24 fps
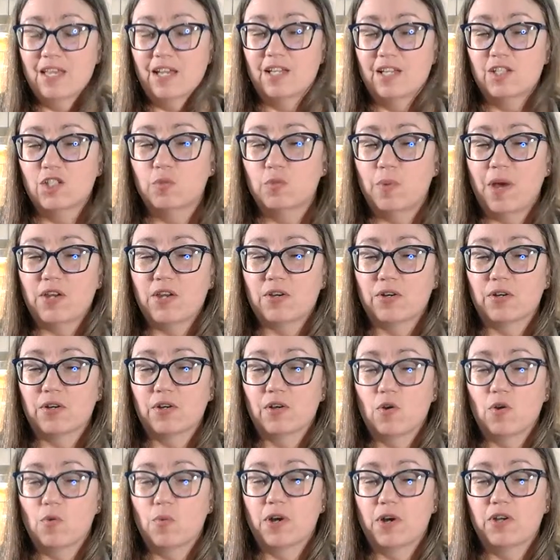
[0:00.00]
sweater
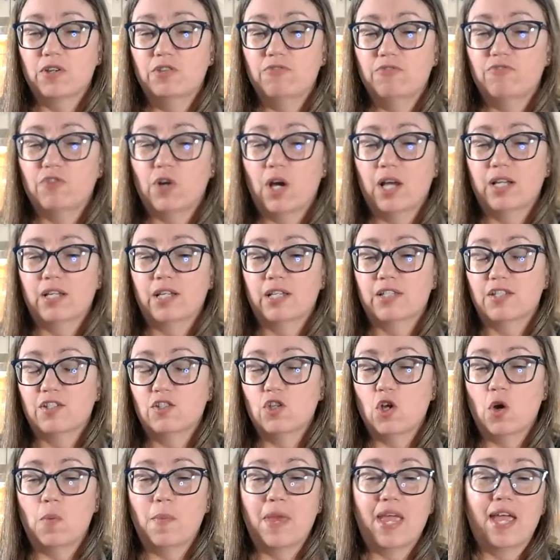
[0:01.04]
where you've got a
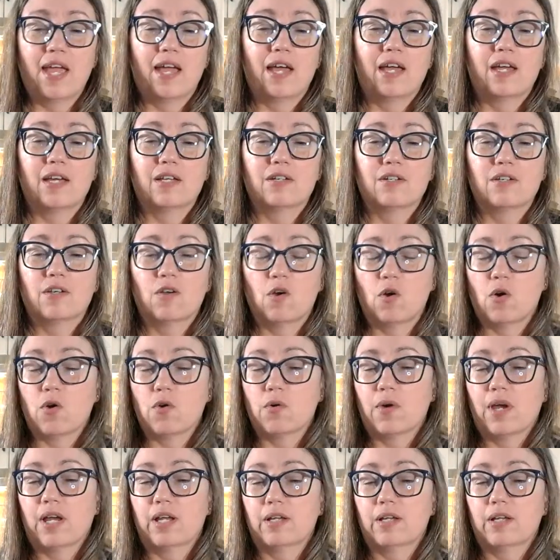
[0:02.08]
snowman or